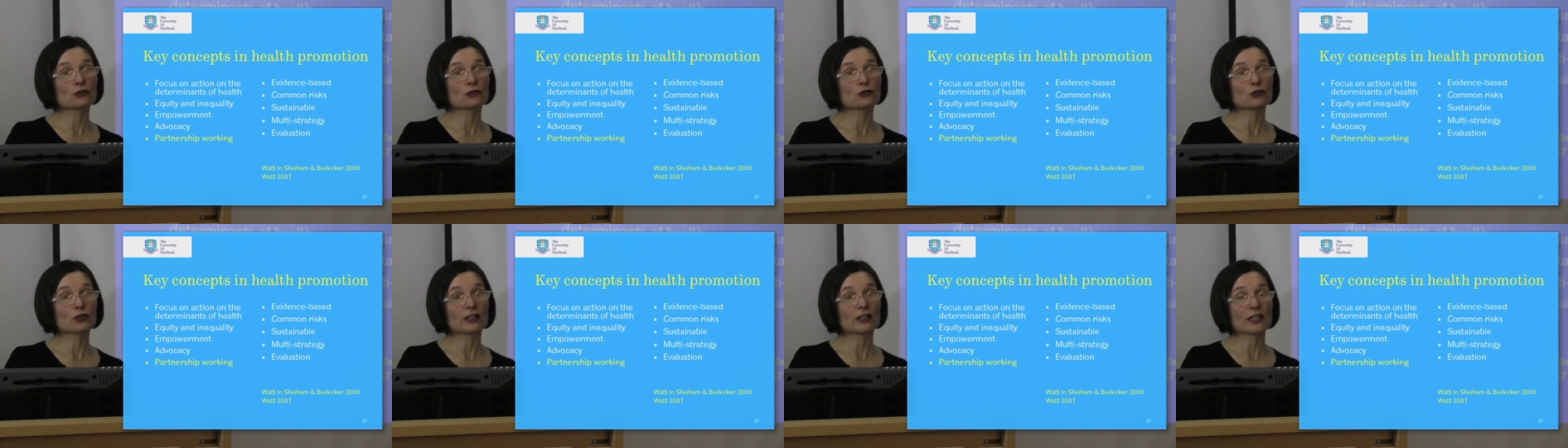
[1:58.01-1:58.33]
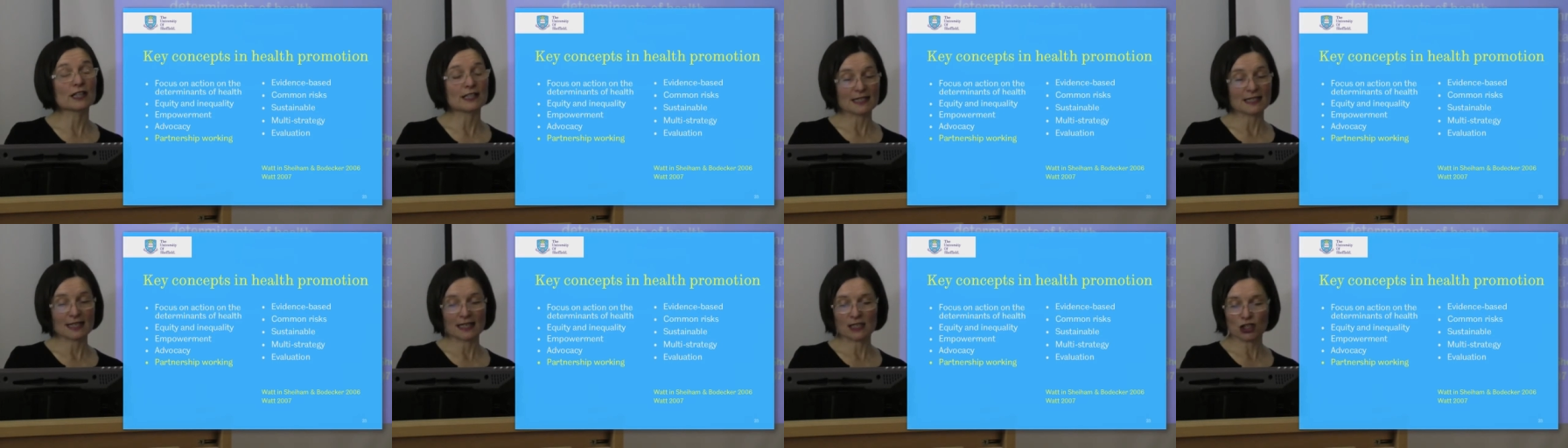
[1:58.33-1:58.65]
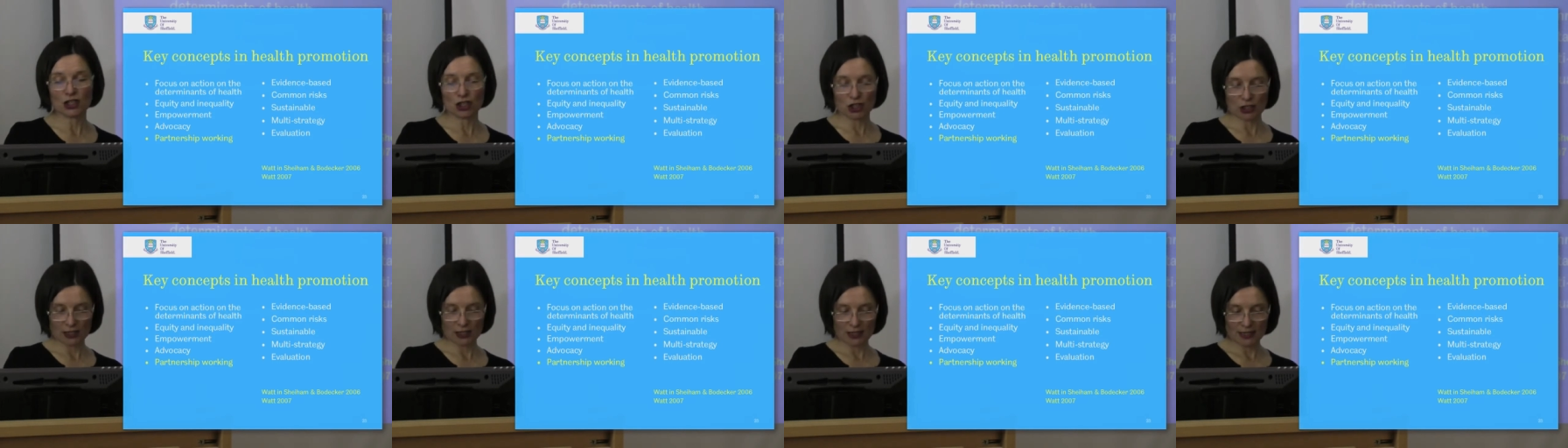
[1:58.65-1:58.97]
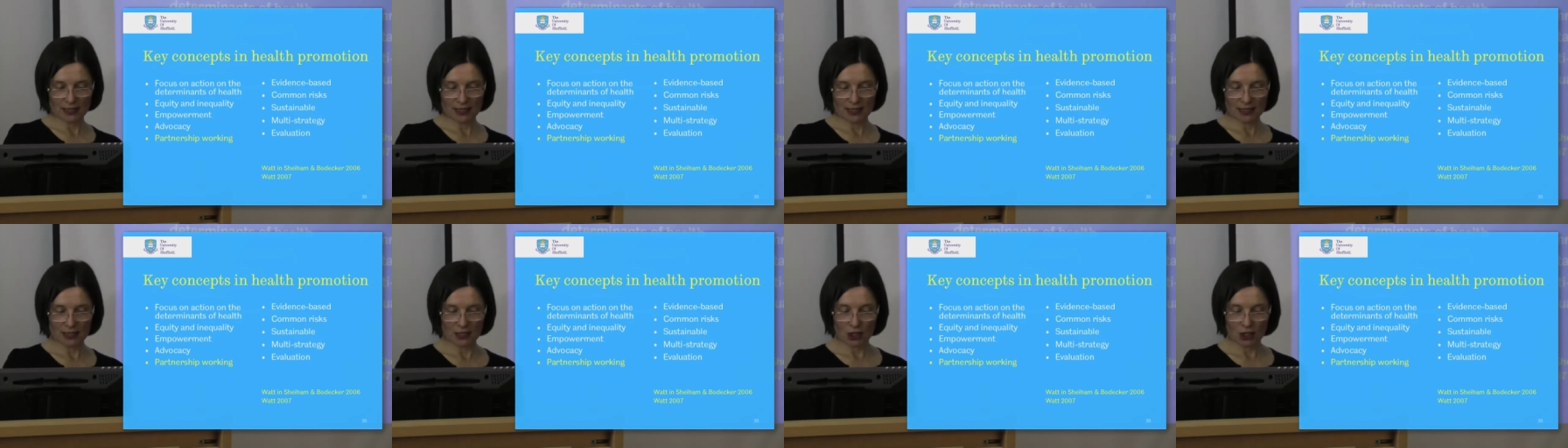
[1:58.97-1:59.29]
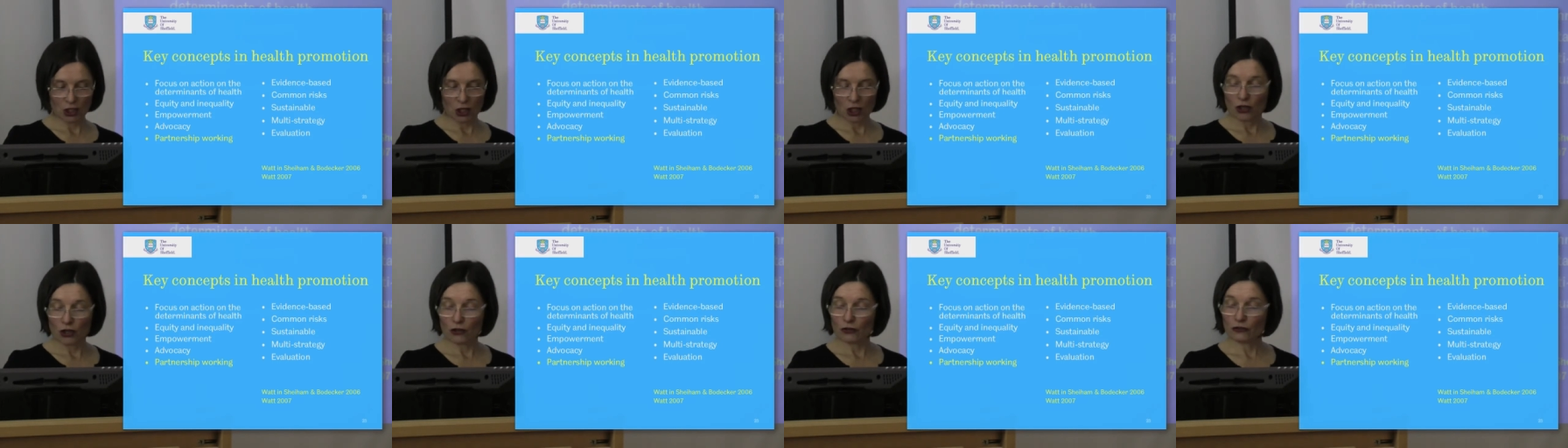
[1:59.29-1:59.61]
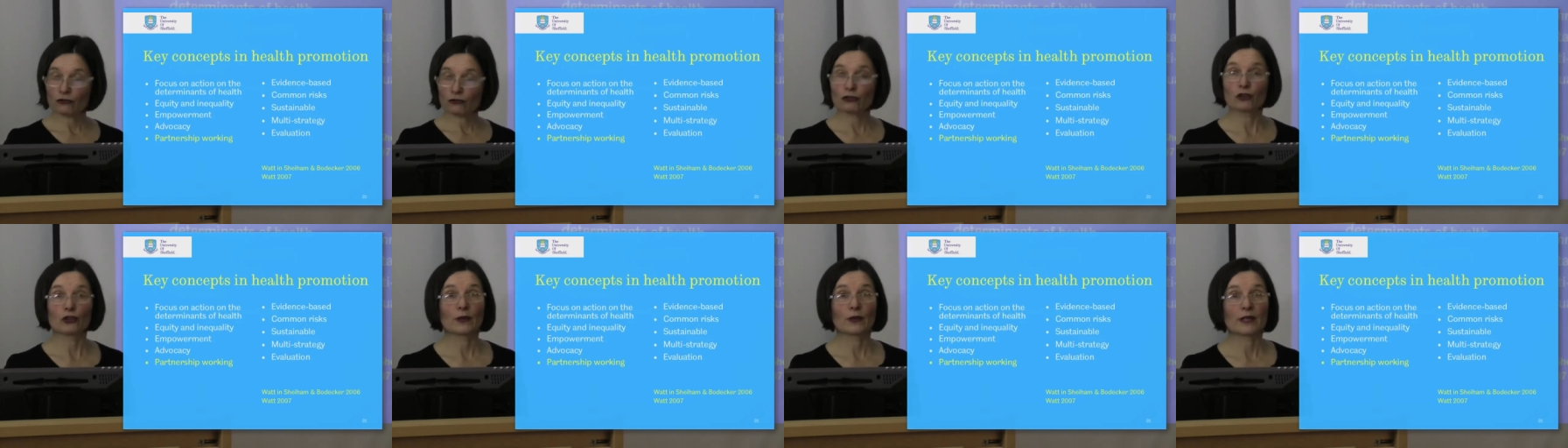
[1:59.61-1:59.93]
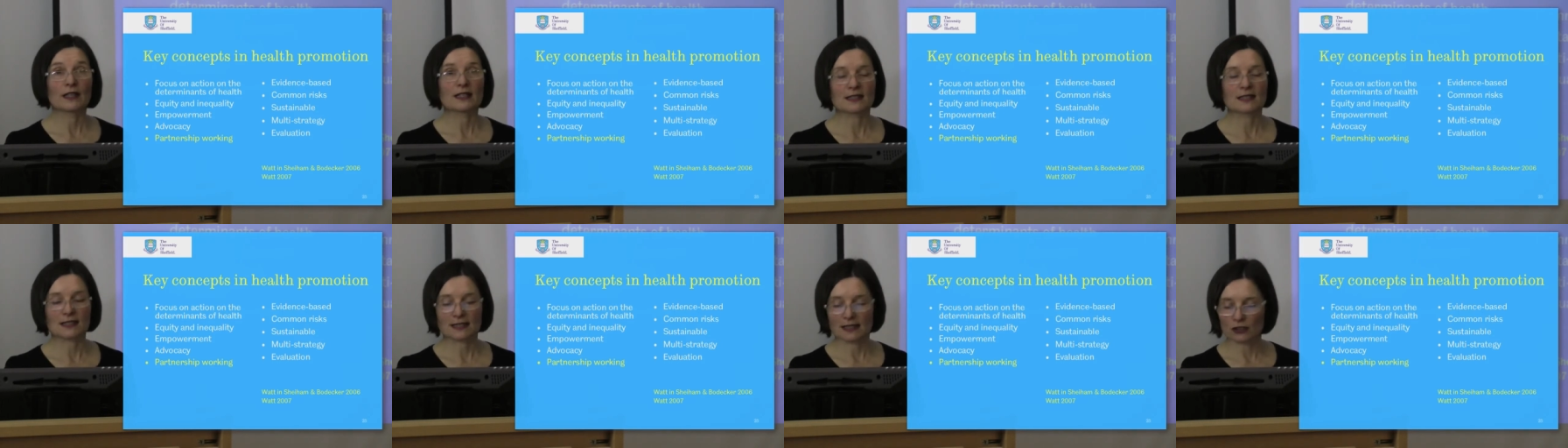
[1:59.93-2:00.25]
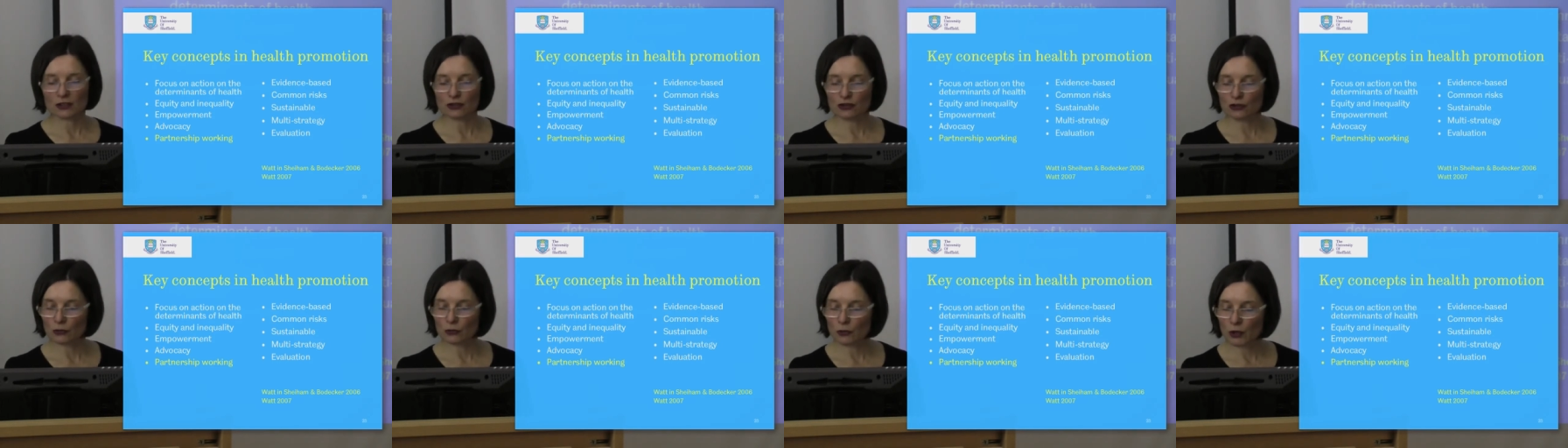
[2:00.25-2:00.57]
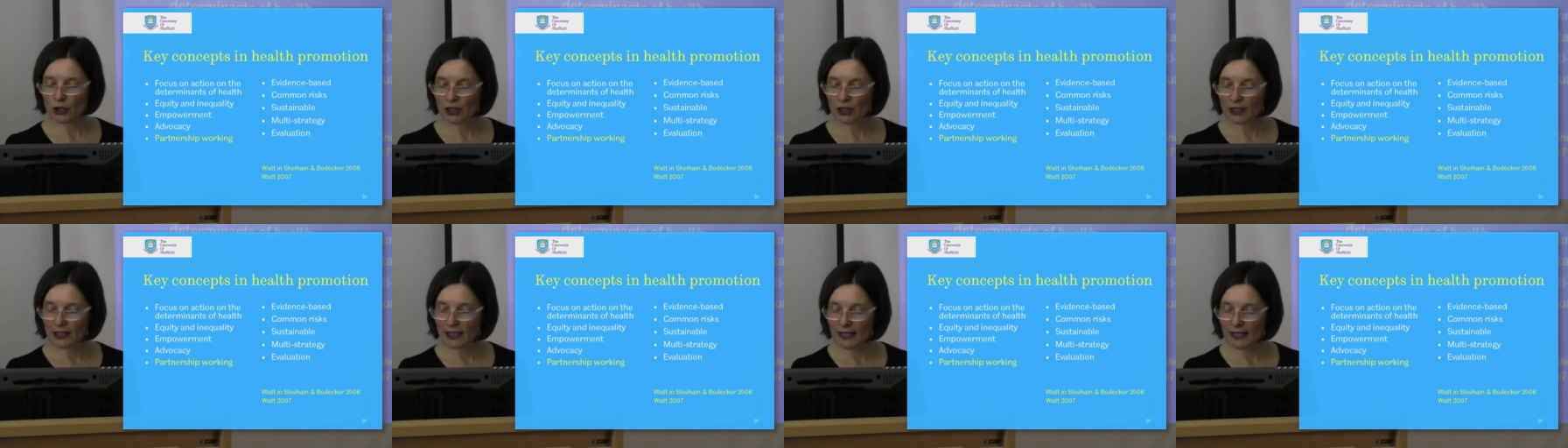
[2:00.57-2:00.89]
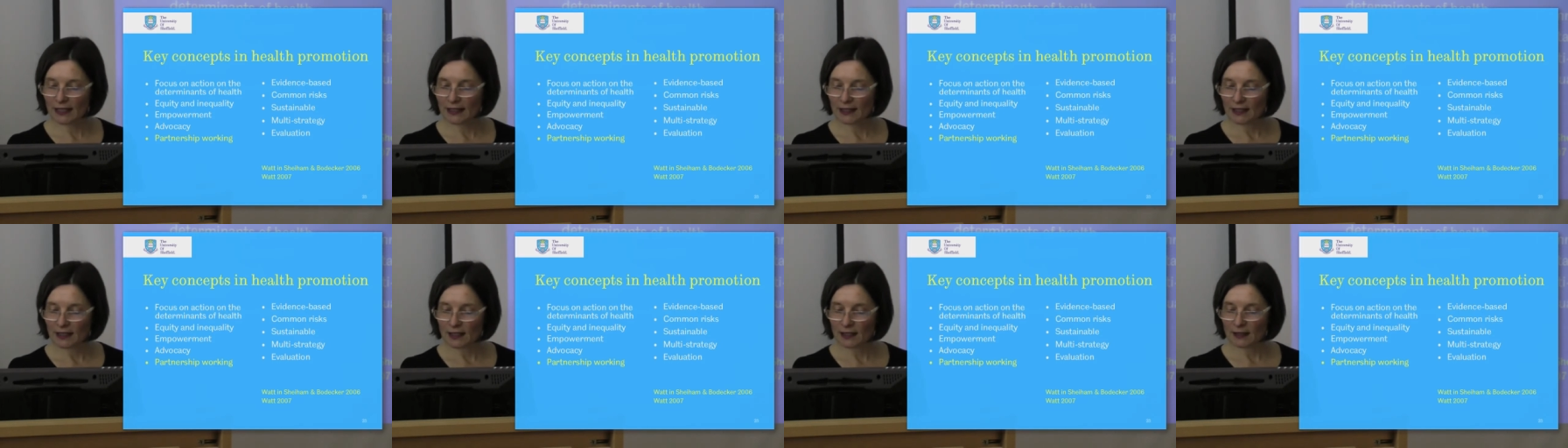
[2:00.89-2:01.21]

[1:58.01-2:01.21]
organisations through intersectoral working.